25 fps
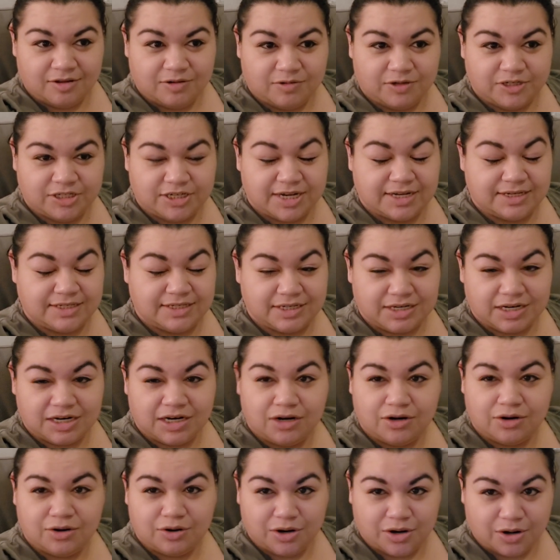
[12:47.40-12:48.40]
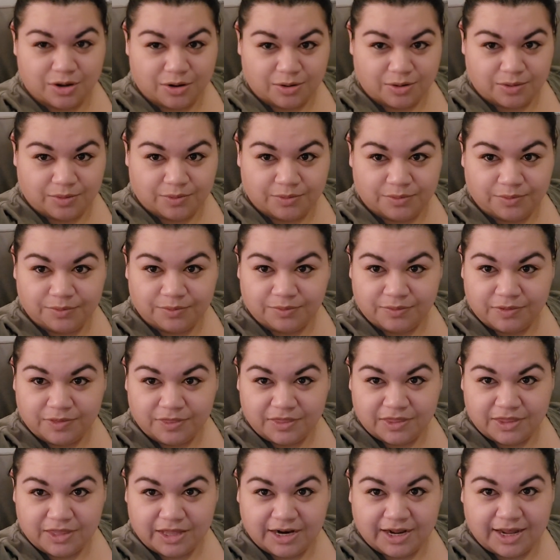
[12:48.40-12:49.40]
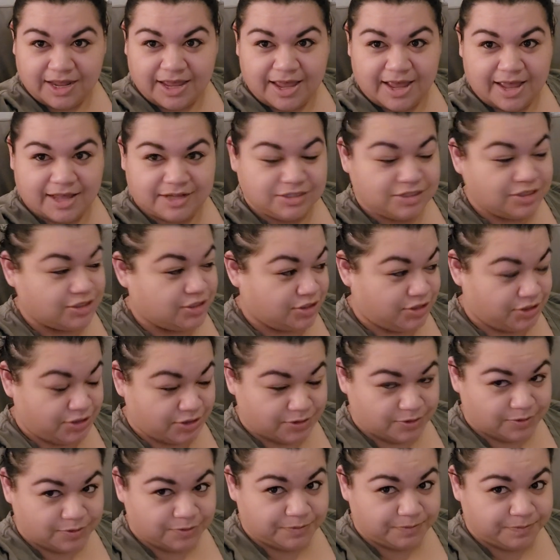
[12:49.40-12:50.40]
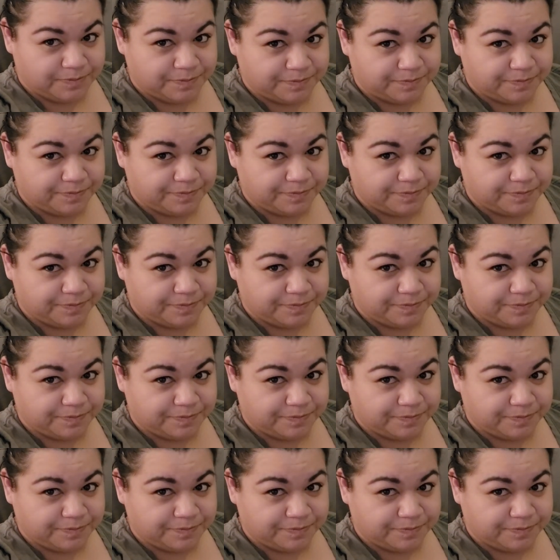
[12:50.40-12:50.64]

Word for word: which I didn't know that I had to do.